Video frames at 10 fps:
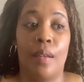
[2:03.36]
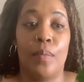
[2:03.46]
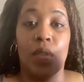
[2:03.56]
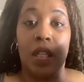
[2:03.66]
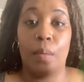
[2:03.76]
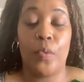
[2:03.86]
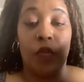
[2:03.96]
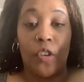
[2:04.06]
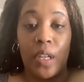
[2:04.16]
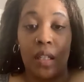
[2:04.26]
tips
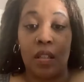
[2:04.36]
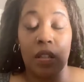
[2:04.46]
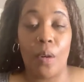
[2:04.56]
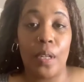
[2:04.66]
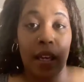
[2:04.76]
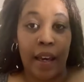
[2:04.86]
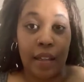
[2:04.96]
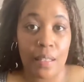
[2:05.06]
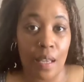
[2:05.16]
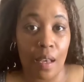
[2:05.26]
for each zodiac
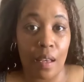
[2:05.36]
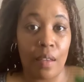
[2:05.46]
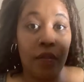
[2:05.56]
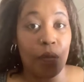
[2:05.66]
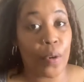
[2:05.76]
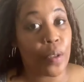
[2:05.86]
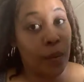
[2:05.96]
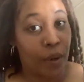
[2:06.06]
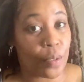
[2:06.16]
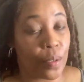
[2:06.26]
sign for the
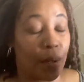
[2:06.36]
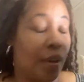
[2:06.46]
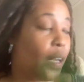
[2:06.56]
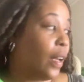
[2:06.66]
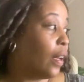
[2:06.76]
retrograde.